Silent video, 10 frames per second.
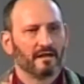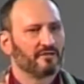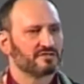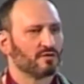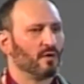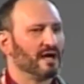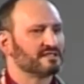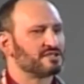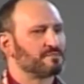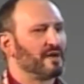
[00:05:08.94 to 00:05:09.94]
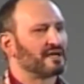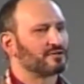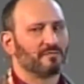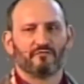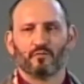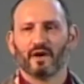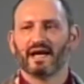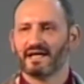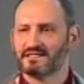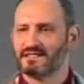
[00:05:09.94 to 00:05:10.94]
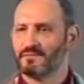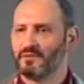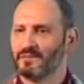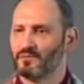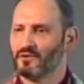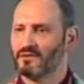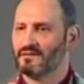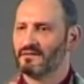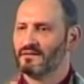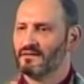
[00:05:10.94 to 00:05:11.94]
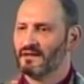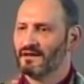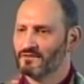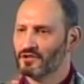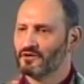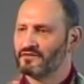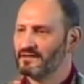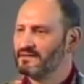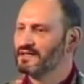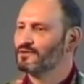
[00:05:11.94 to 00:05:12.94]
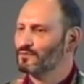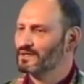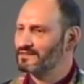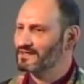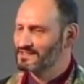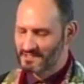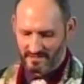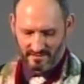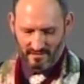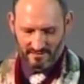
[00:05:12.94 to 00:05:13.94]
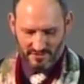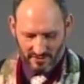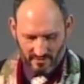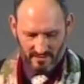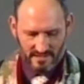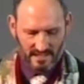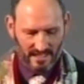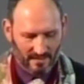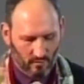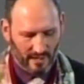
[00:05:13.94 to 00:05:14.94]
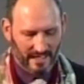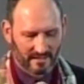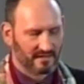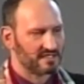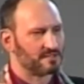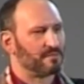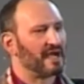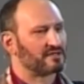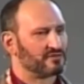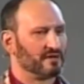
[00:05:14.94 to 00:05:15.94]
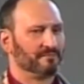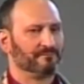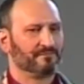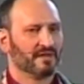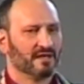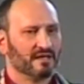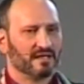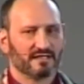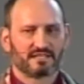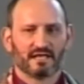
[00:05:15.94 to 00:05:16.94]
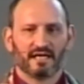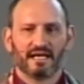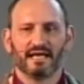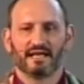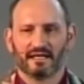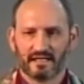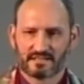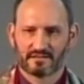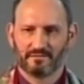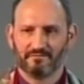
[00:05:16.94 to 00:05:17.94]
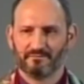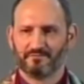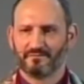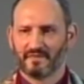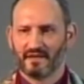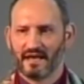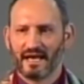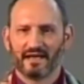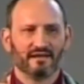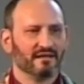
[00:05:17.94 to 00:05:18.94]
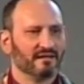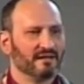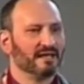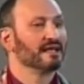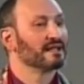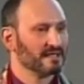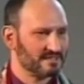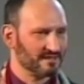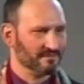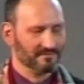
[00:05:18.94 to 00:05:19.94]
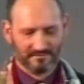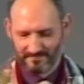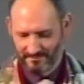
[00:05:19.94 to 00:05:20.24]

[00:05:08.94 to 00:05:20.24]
Now, there's a wide spectrum of ways that people have learned to deal with this uncertainty. And on one end of the spectrum is hedonism and nihilism.